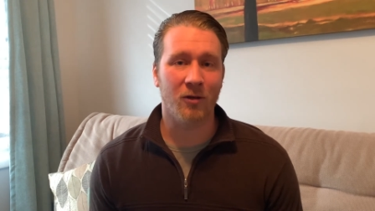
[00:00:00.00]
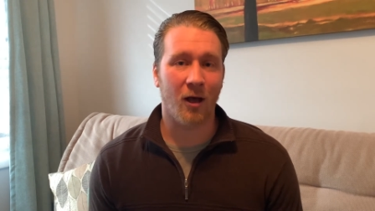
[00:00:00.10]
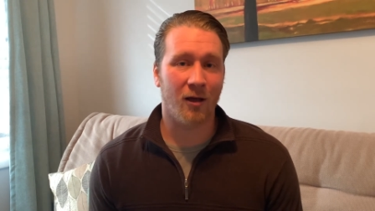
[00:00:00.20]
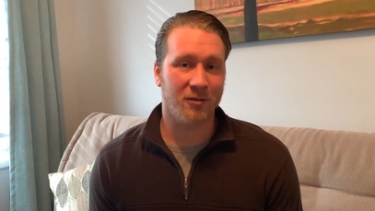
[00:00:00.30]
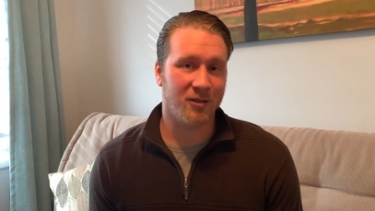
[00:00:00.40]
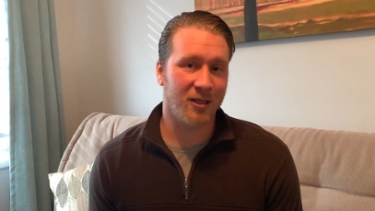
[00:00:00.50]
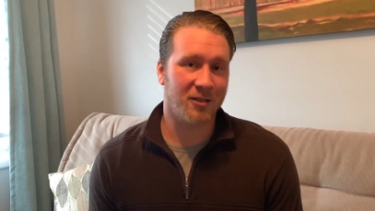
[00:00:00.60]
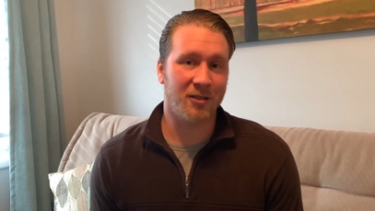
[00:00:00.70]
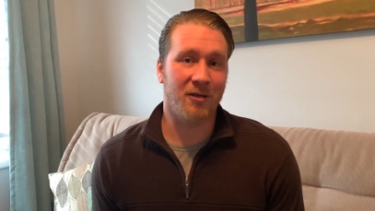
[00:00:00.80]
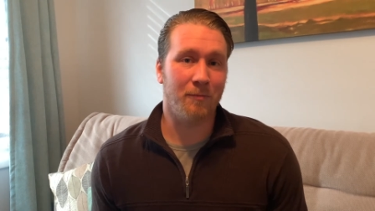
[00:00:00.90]
causes
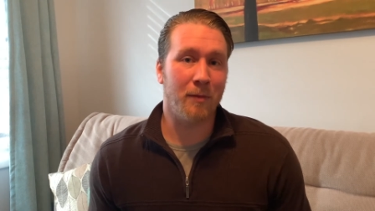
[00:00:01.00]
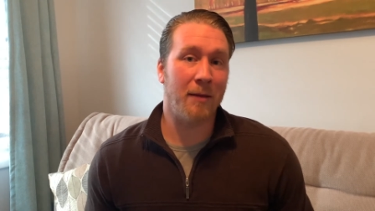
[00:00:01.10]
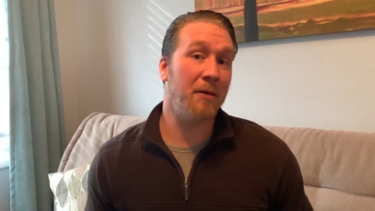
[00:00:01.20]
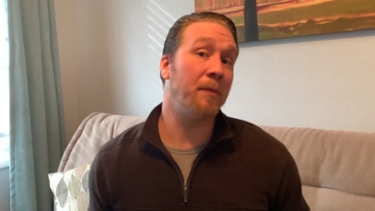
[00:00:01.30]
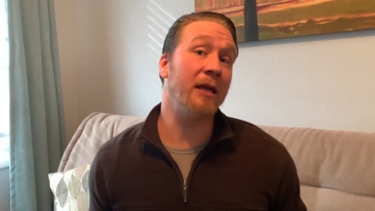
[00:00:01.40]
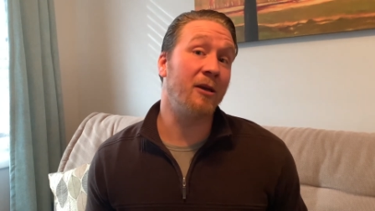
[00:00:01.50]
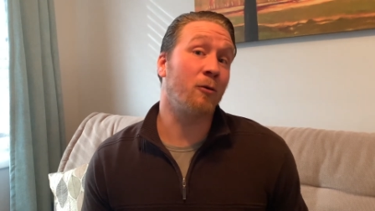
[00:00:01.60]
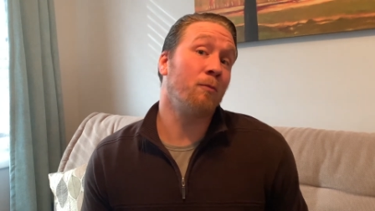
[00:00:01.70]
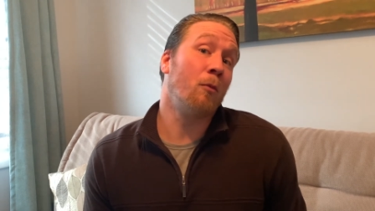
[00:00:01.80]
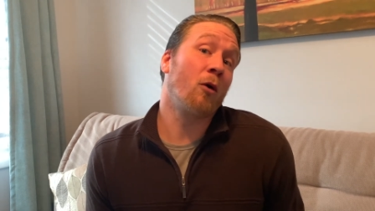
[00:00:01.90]
us to maybe be
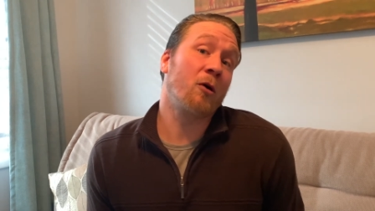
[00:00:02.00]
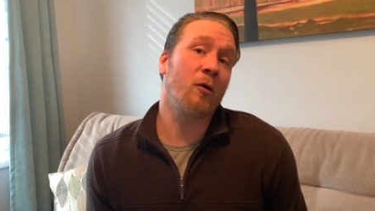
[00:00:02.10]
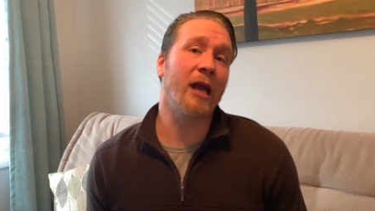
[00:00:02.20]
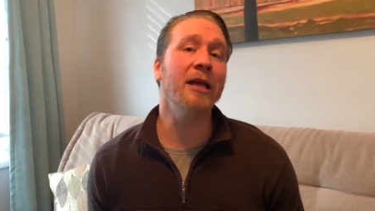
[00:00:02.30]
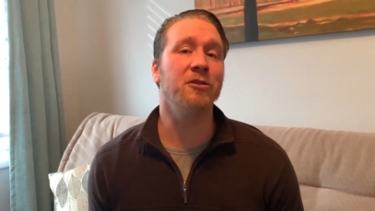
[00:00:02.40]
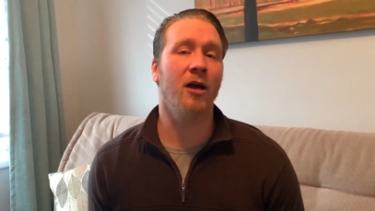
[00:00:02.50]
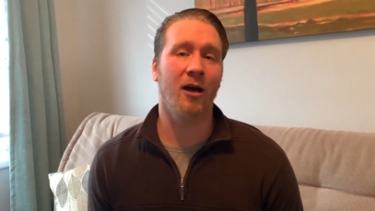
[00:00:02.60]
more courage,